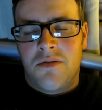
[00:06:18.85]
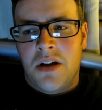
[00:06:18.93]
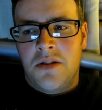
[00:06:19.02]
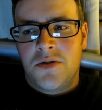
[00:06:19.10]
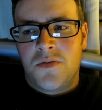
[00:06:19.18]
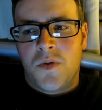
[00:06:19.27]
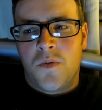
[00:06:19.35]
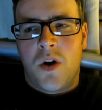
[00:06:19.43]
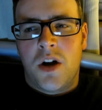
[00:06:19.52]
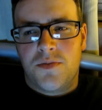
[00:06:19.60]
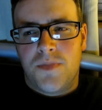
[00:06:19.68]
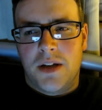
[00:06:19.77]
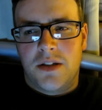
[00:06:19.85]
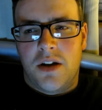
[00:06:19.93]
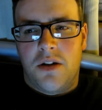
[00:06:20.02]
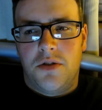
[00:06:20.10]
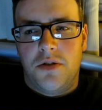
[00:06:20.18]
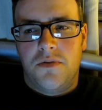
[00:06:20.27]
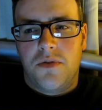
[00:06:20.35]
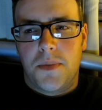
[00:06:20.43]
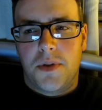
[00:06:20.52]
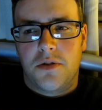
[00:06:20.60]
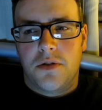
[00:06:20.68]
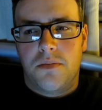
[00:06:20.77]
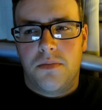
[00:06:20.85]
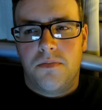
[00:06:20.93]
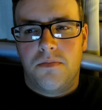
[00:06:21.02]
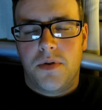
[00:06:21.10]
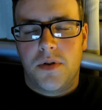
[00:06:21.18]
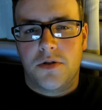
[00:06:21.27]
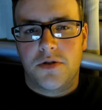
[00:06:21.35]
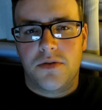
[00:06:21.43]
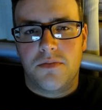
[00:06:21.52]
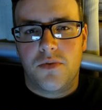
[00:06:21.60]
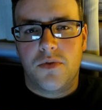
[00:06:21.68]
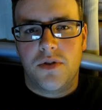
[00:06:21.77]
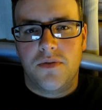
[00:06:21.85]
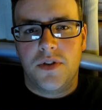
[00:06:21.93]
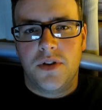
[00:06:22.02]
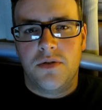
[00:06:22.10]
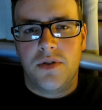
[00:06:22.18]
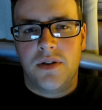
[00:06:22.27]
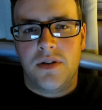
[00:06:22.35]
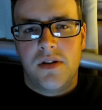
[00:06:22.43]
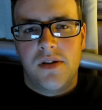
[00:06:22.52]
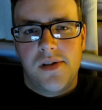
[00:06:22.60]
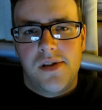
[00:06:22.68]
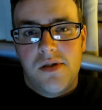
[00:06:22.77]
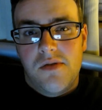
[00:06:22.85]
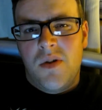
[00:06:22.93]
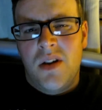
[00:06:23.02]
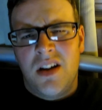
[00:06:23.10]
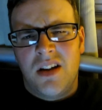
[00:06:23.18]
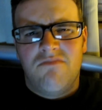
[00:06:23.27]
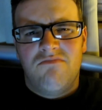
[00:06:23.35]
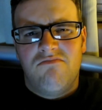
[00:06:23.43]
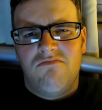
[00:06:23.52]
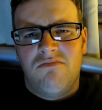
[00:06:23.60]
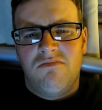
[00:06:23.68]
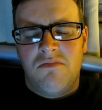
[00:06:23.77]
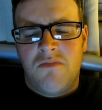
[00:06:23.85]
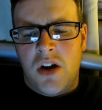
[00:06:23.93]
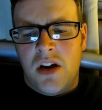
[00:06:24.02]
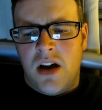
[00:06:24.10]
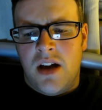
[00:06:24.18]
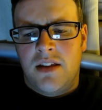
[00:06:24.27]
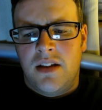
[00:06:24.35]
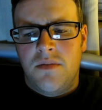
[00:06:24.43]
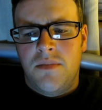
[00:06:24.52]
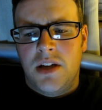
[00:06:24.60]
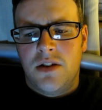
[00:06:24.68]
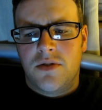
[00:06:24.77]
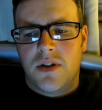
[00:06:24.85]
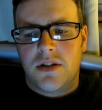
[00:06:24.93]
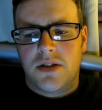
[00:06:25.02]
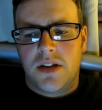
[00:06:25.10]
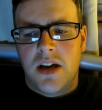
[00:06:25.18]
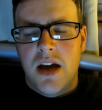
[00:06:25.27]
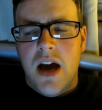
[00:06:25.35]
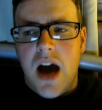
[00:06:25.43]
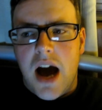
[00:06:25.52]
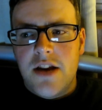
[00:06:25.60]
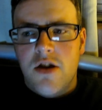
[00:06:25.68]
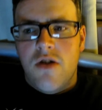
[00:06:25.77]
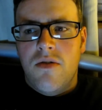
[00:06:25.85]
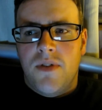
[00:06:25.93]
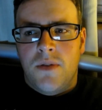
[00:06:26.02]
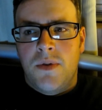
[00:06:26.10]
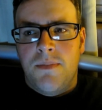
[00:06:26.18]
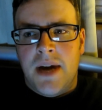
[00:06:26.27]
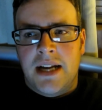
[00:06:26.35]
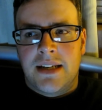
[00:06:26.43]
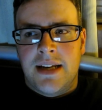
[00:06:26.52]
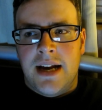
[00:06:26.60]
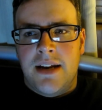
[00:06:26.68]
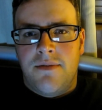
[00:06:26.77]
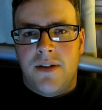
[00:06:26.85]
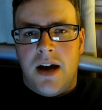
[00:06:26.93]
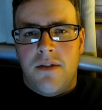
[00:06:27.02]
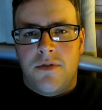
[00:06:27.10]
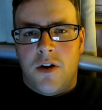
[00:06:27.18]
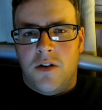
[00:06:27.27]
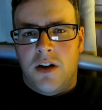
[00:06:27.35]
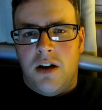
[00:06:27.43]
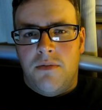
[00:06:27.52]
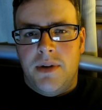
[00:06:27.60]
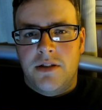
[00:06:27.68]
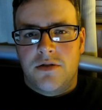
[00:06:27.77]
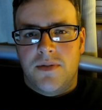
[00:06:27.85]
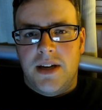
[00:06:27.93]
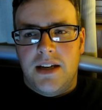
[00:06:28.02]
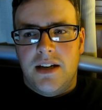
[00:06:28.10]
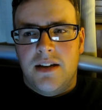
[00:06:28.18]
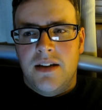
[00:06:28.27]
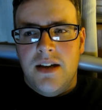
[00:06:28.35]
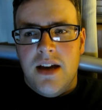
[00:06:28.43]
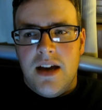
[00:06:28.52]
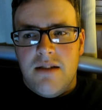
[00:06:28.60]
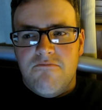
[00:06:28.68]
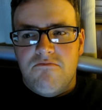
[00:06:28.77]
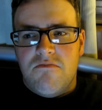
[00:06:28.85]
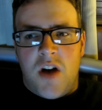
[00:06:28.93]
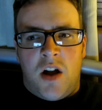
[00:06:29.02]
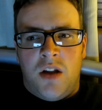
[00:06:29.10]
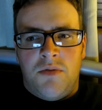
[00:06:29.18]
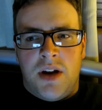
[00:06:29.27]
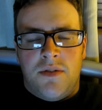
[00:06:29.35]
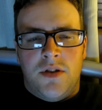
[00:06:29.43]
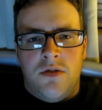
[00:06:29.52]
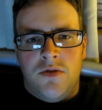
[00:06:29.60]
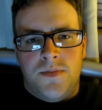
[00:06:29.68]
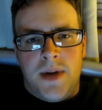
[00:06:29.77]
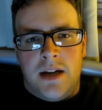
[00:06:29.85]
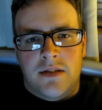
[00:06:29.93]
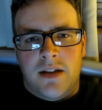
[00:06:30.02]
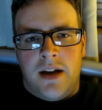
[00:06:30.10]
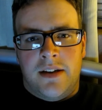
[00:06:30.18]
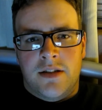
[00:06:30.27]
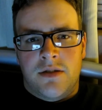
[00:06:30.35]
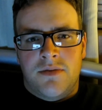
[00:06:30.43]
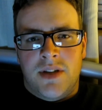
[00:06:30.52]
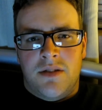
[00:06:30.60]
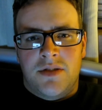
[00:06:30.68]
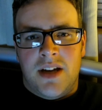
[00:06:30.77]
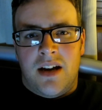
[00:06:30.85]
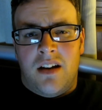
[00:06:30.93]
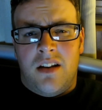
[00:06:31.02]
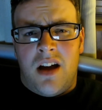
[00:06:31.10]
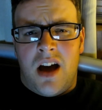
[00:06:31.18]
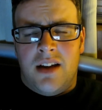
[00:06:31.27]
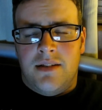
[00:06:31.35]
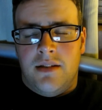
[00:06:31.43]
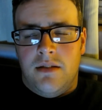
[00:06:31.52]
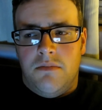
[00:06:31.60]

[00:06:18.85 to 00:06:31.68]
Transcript: I just want to watch my childhood from a third person point of view and why not? Why not? I think it'd be interesting. I know if I went back to 95 Carlisle, Pennsylvania, all I would have to do is be outside because I was outside a lot.